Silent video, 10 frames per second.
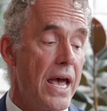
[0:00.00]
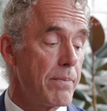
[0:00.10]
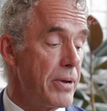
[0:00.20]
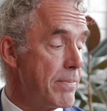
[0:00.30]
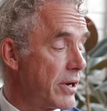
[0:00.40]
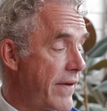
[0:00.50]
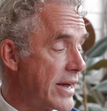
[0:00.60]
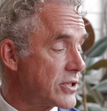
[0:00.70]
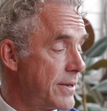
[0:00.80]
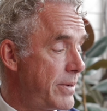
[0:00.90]
and people are
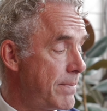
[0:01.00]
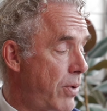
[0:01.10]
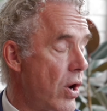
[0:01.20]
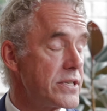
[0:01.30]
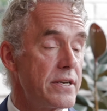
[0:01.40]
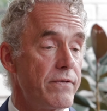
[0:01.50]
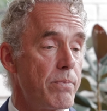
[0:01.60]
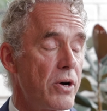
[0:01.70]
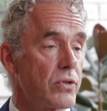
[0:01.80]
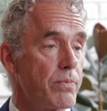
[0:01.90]
actually being positive
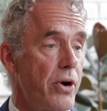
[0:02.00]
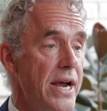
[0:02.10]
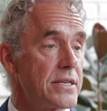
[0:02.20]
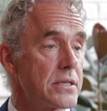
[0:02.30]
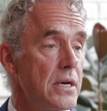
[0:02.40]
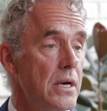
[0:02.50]
about the price.